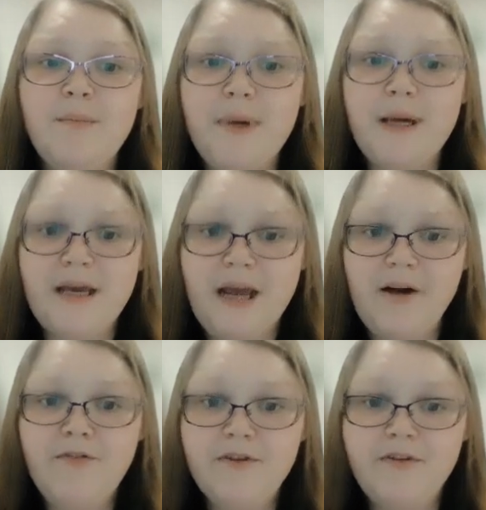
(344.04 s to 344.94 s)
being
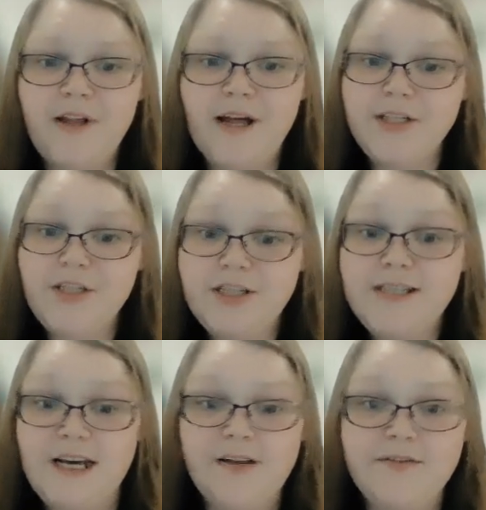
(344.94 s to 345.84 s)
careful to fly
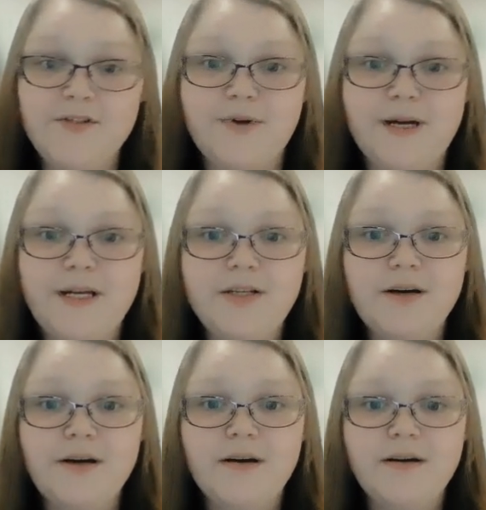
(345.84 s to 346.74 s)
just out of his
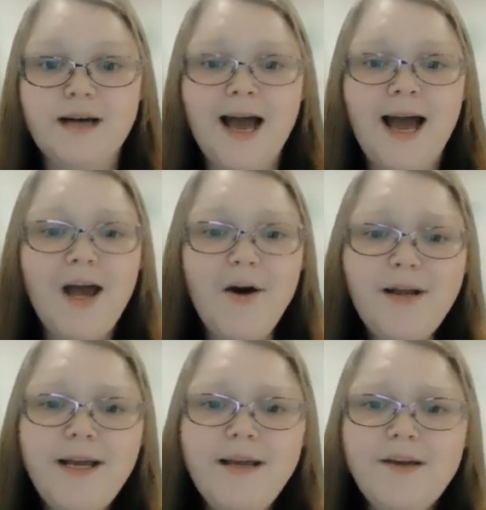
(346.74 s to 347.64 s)
reach,
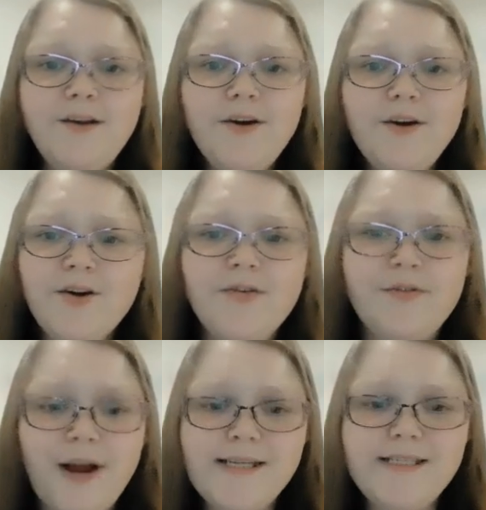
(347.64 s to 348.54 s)
"Coyote, you're
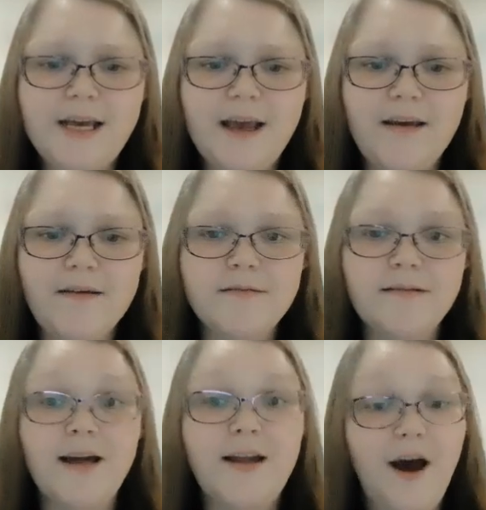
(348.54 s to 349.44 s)
crazy."
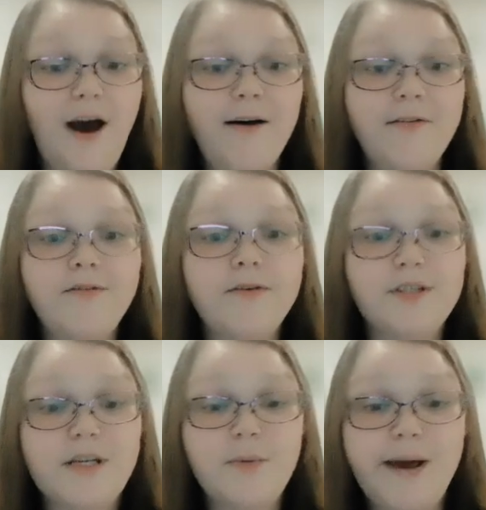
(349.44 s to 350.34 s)
And off
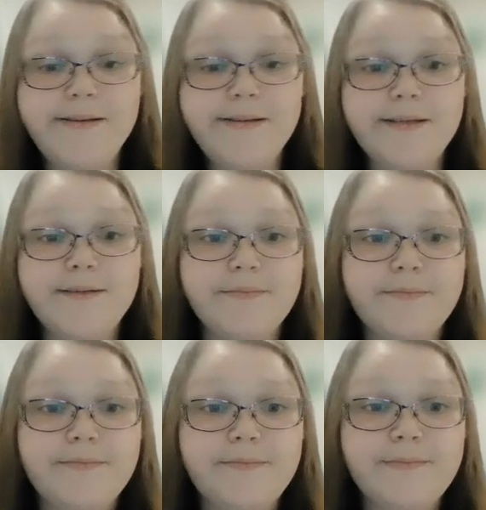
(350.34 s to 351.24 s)
she went.
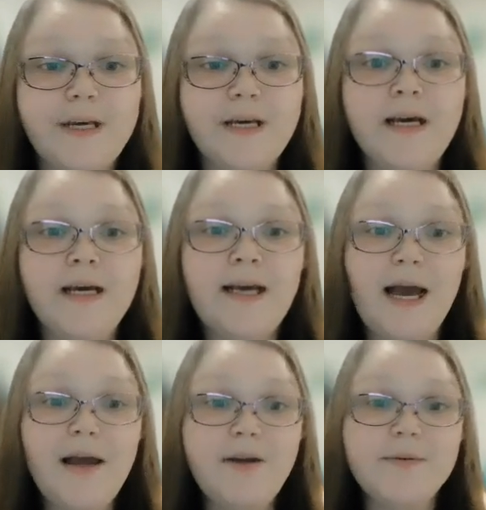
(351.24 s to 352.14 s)

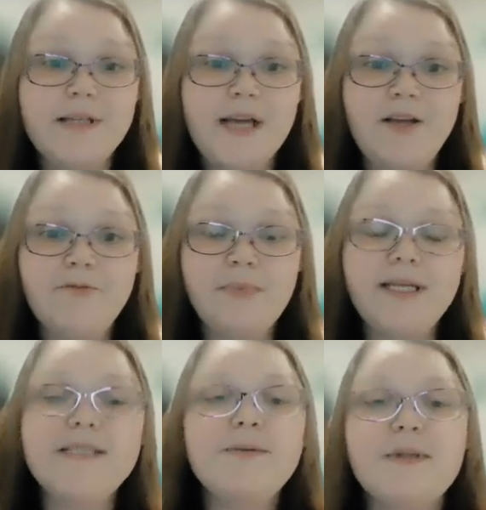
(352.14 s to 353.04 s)
Coyote was kind of
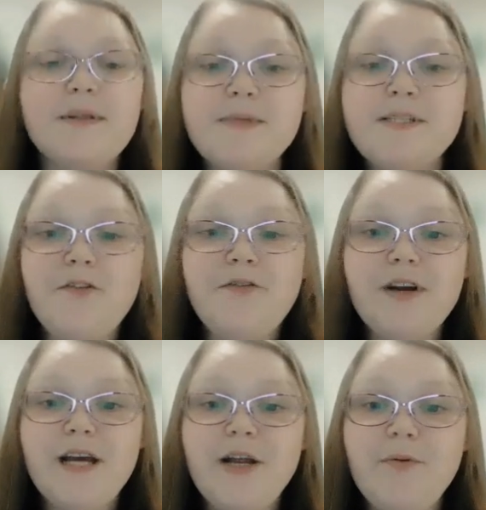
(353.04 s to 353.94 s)
pleased with himself for
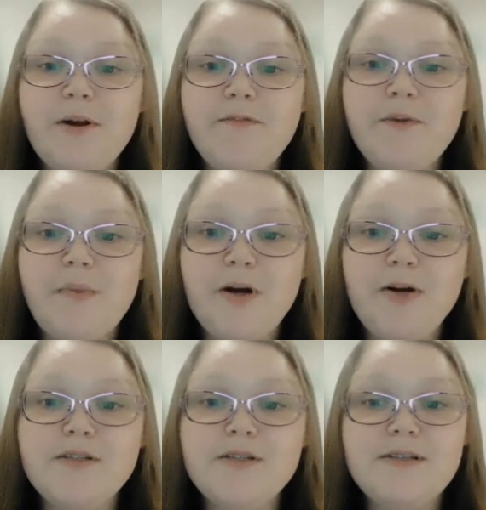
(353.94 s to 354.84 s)
getting rid of the
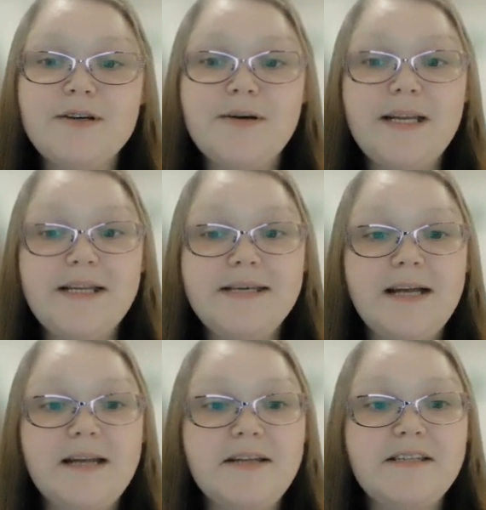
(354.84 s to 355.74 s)
birds, and so he
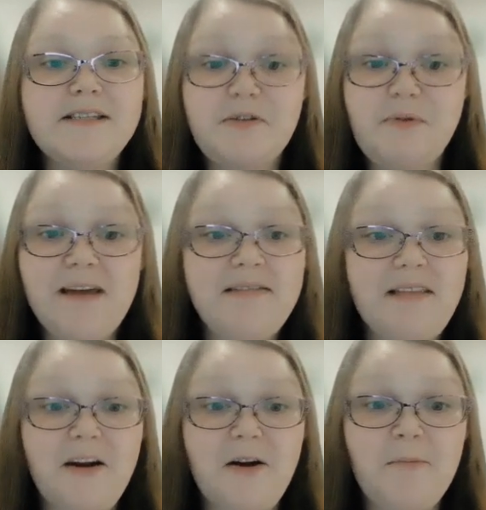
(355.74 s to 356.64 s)
decided to stay right
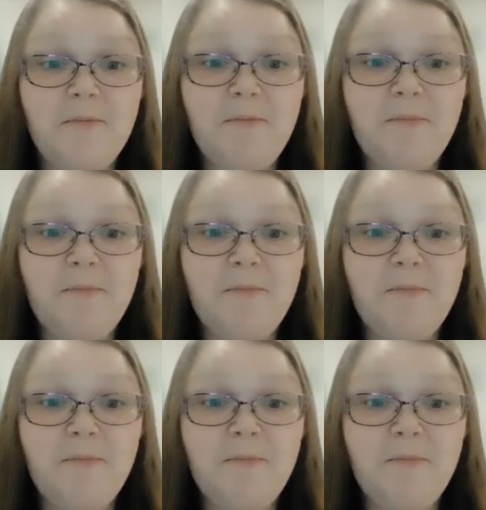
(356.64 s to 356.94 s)
there.